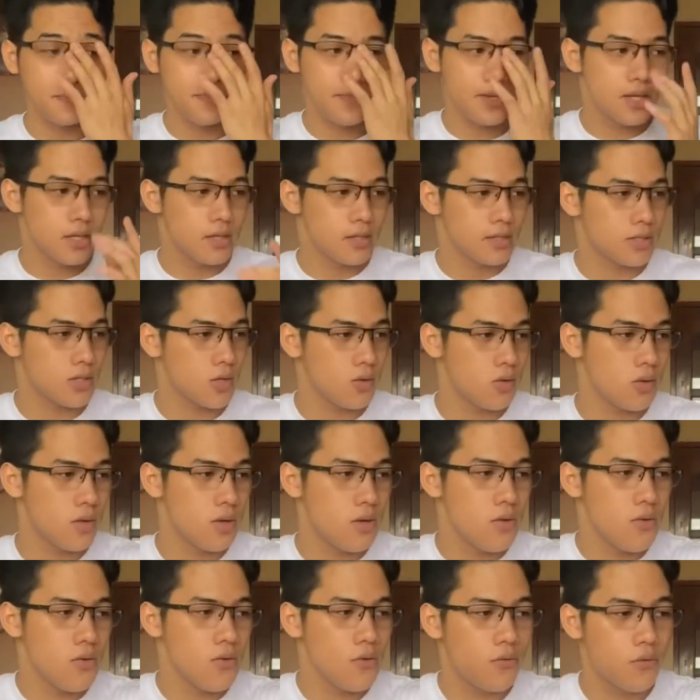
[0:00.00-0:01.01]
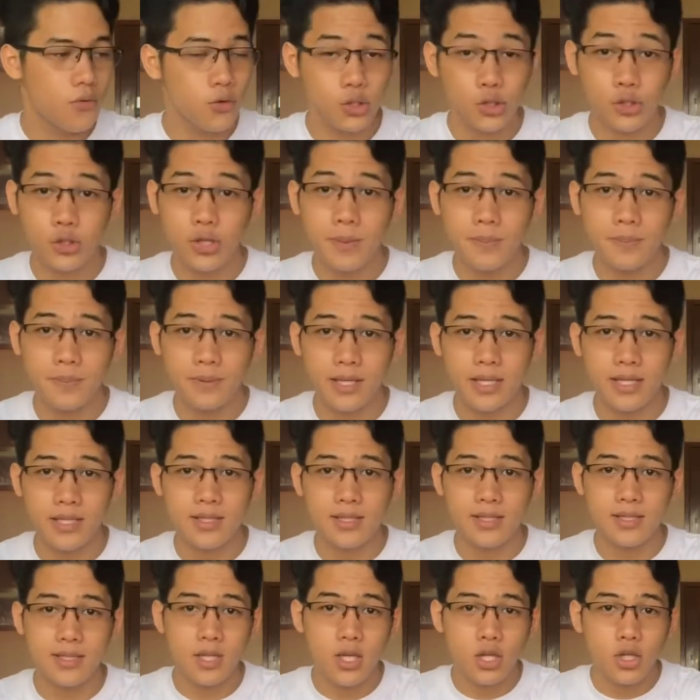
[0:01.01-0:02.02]
So for
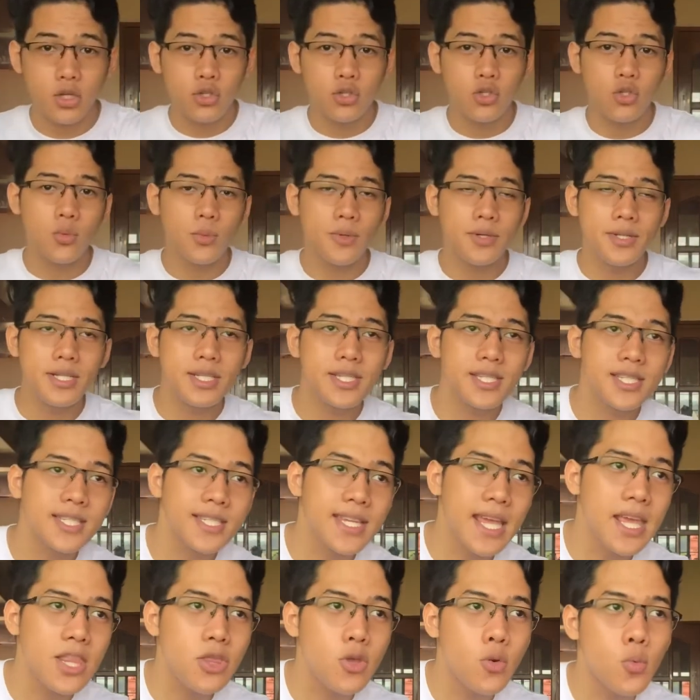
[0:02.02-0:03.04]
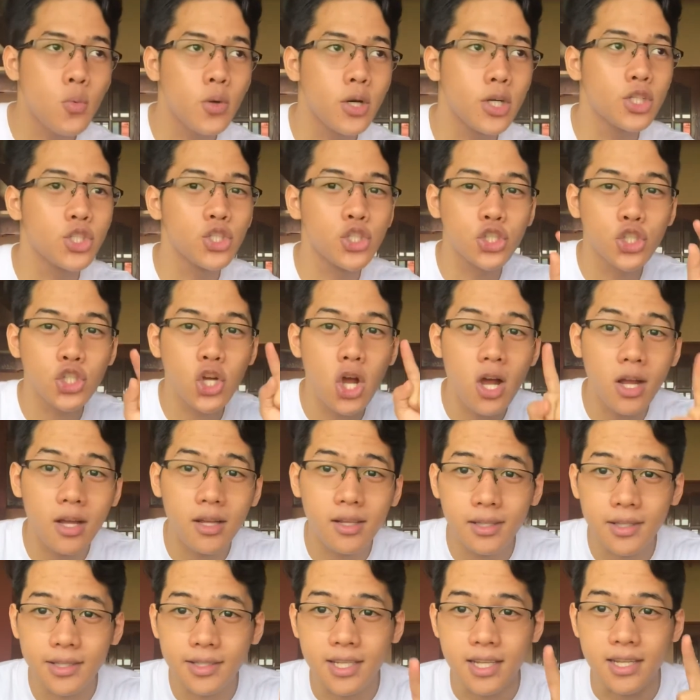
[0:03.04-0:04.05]
triplets, you want to say the word
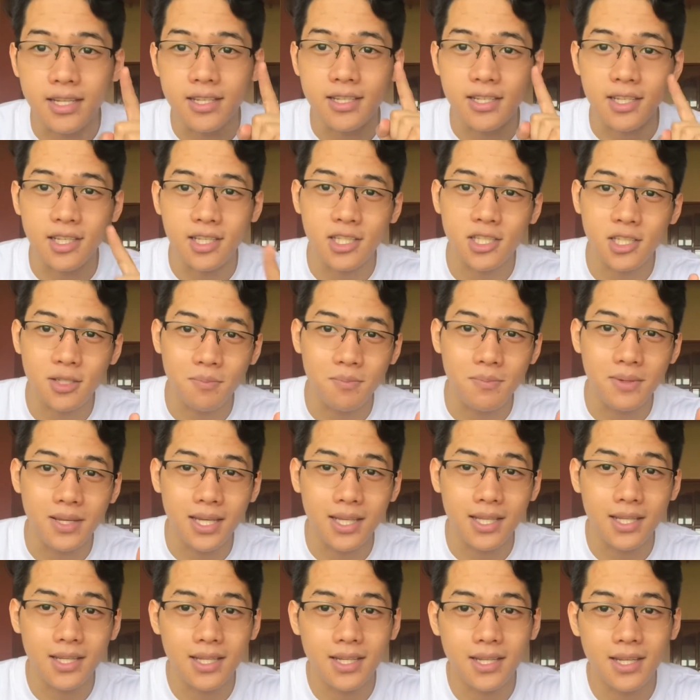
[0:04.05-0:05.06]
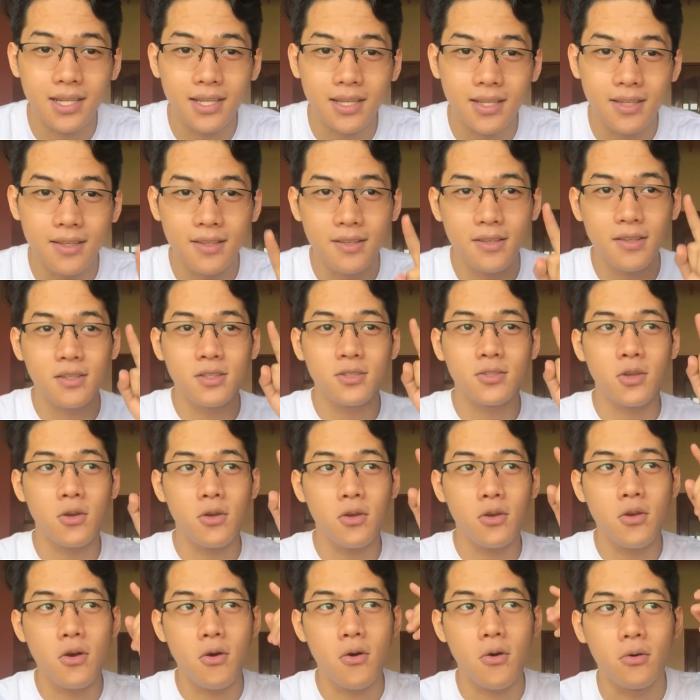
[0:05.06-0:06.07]
chocolate in each beat. So
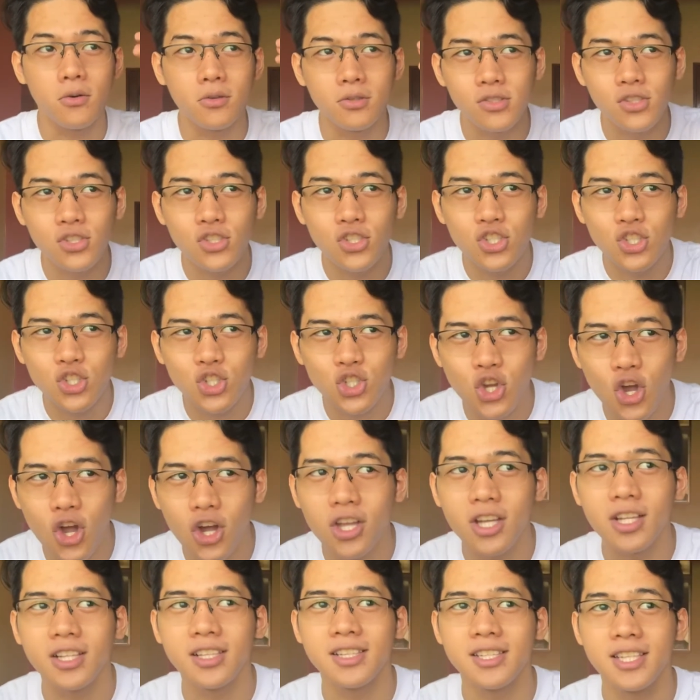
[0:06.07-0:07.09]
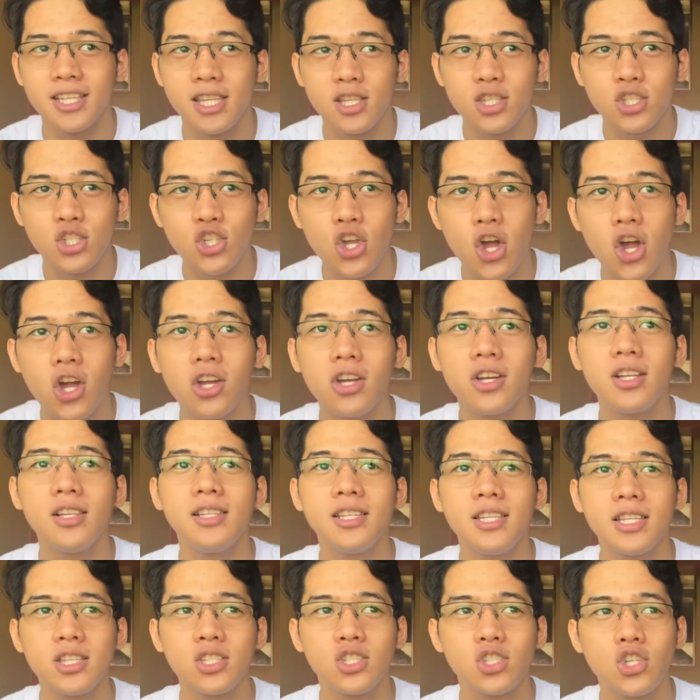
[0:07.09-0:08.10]
you go chocolate,
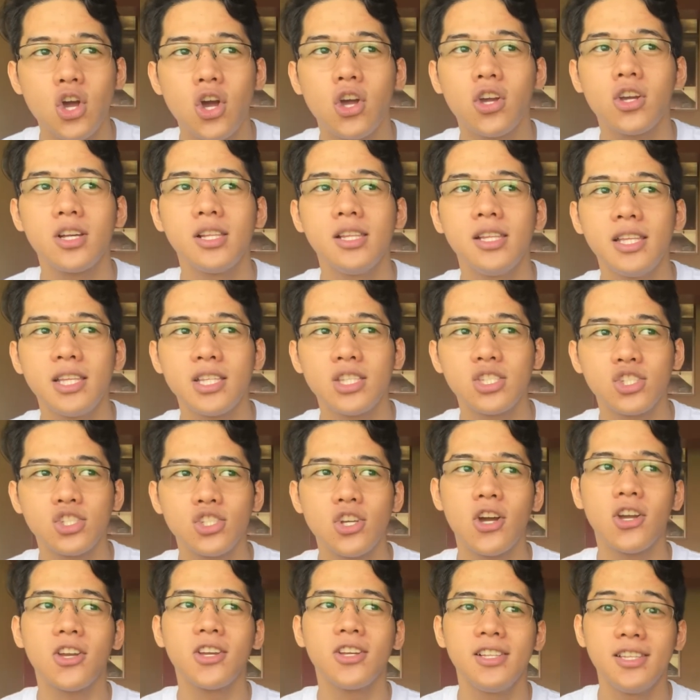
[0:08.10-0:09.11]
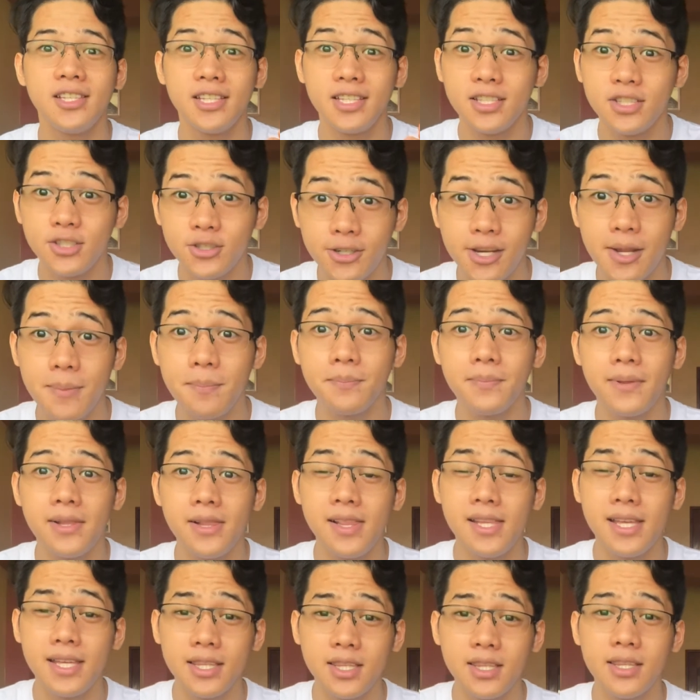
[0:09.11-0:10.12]
chocolate, chocolate, chocolate,
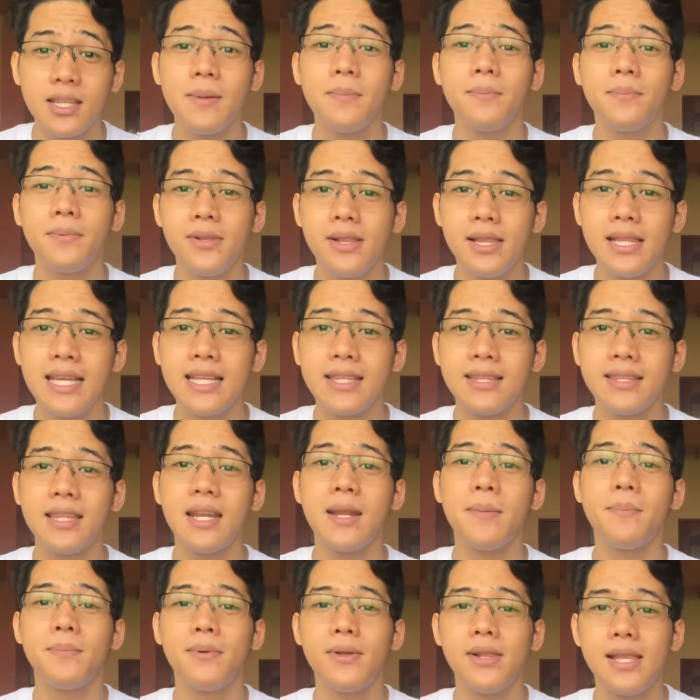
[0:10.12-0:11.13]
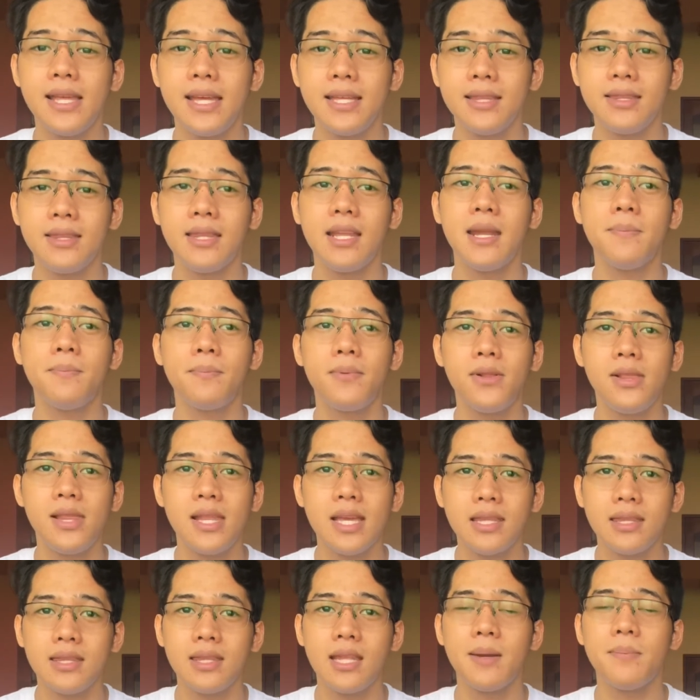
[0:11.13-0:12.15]
triplet, triplet, triplet,
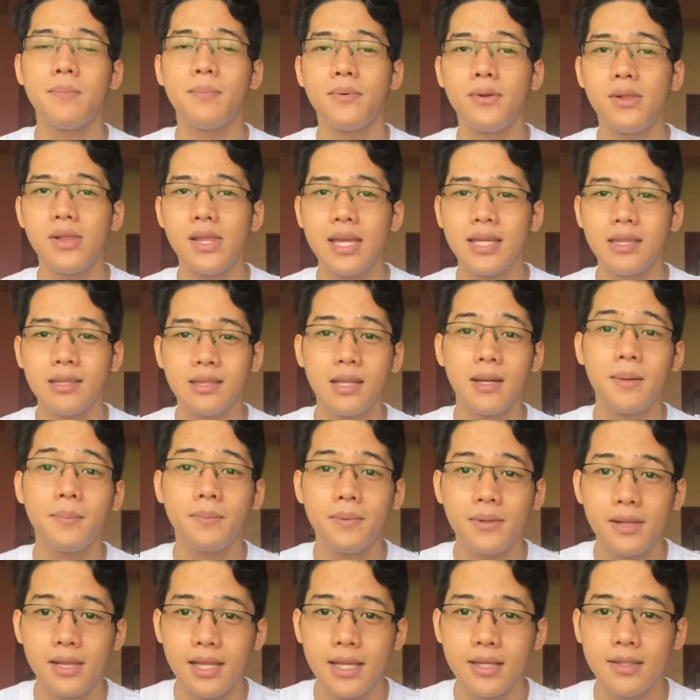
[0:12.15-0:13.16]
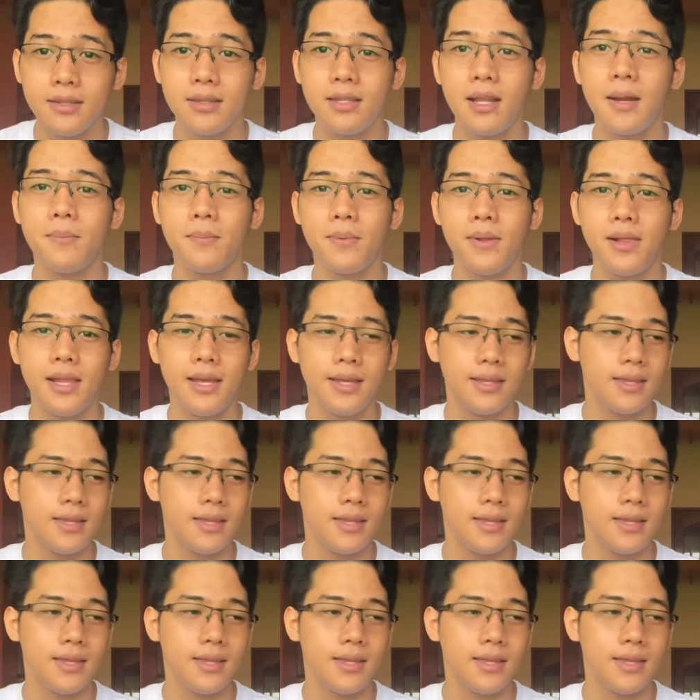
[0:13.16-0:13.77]
triplet, triplet, triplet, triplet.